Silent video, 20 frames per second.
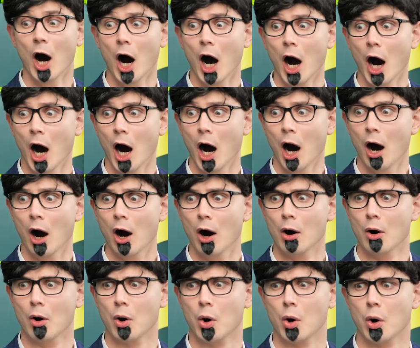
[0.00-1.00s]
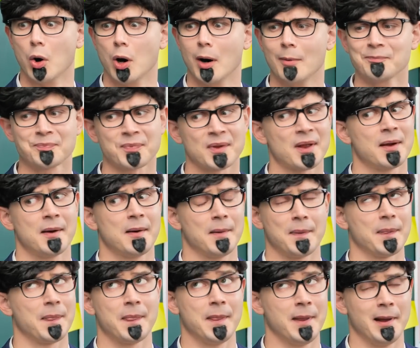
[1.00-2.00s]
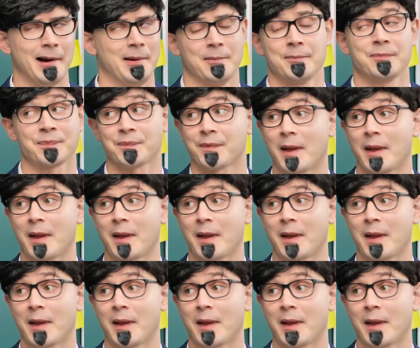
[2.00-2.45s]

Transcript: What? What is that?